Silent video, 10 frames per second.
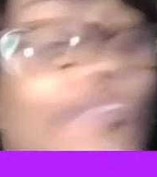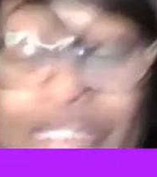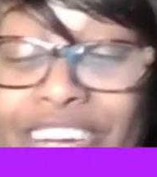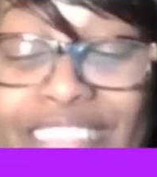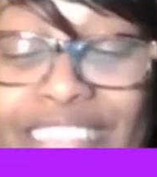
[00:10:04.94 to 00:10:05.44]

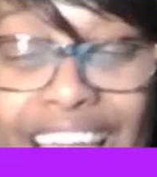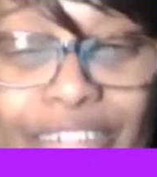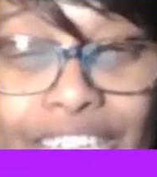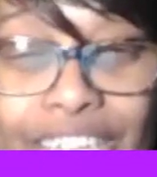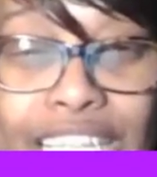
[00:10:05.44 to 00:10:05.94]
for real?
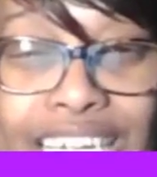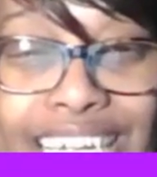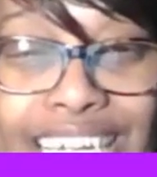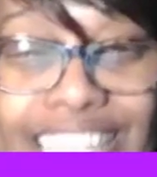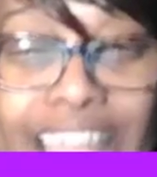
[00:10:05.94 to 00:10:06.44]
Like,
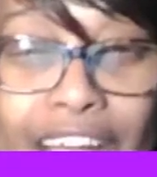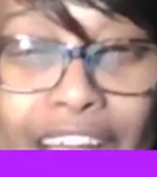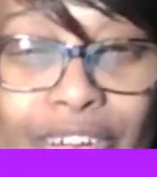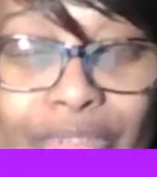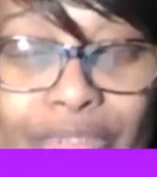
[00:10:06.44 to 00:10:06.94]
really? It's
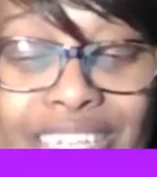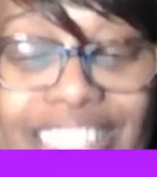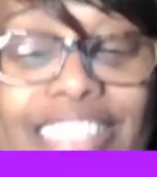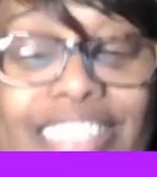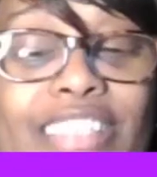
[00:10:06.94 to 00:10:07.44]
honor
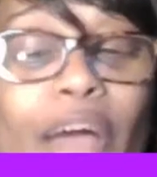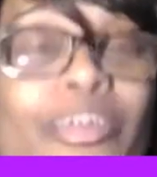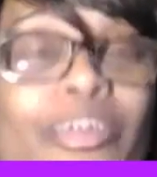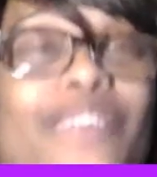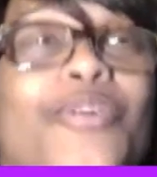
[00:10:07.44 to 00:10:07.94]
amongst thieves?
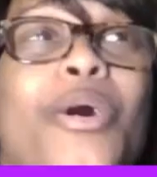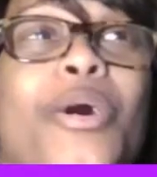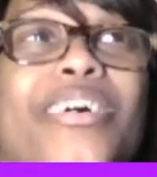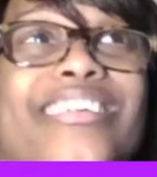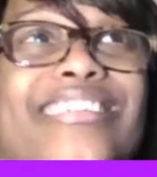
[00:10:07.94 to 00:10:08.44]
I mean, you,
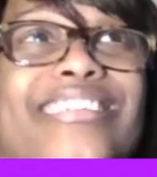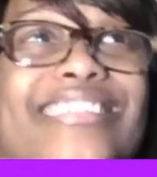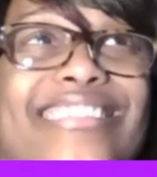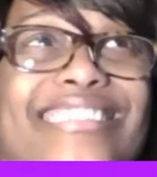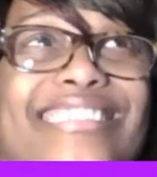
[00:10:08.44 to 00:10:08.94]

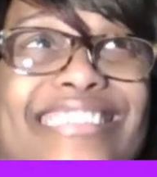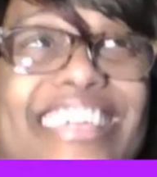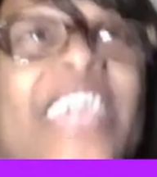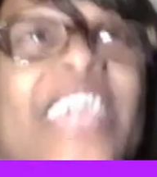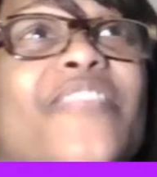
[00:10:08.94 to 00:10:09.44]

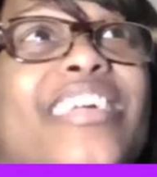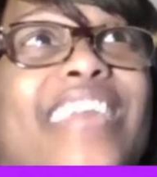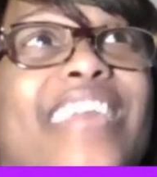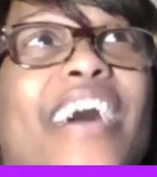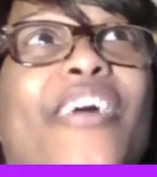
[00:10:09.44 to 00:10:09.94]

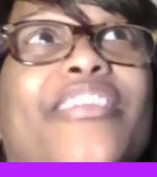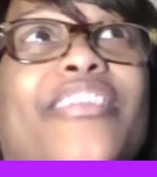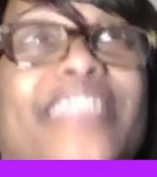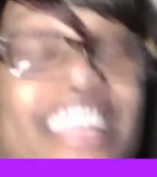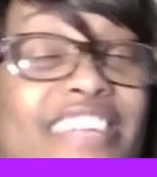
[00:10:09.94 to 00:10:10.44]
even
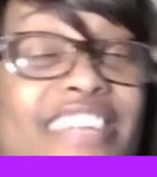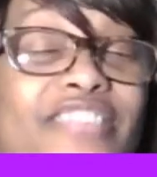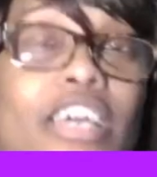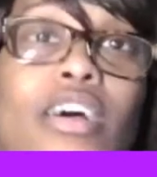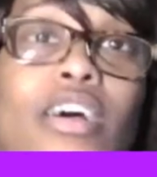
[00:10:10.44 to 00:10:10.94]

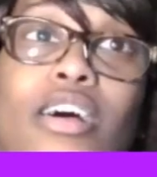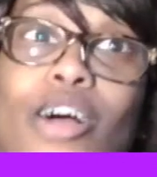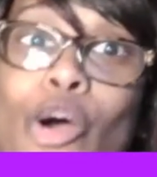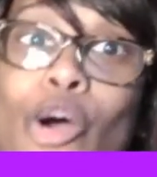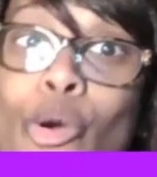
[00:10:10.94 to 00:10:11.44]
thieves,
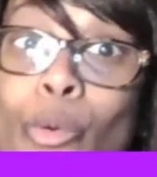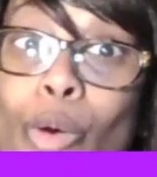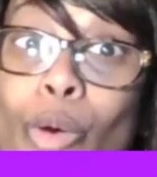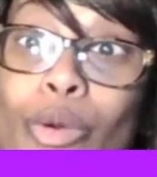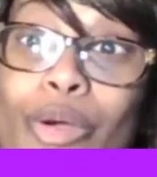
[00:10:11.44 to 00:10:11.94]

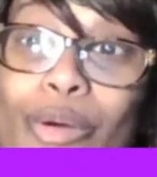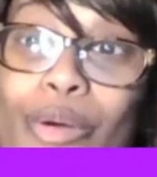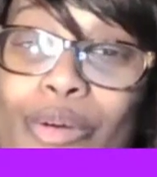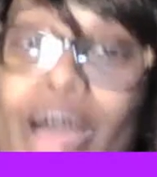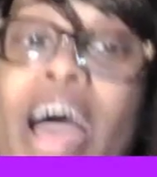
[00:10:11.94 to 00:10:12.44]
quote
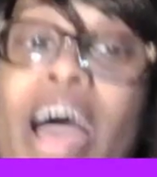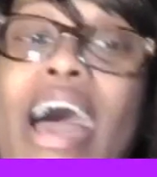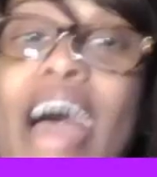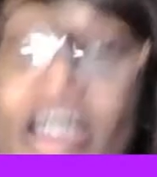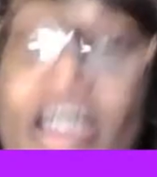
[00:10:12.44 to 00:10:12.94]
unquote,
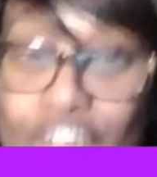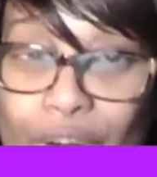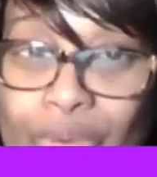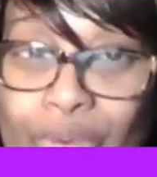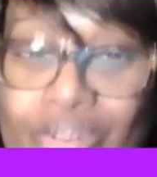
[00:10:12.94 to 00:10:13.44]
have a
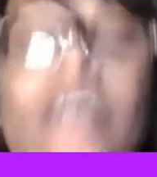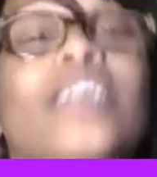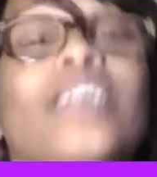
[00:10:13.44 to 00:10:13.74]
code.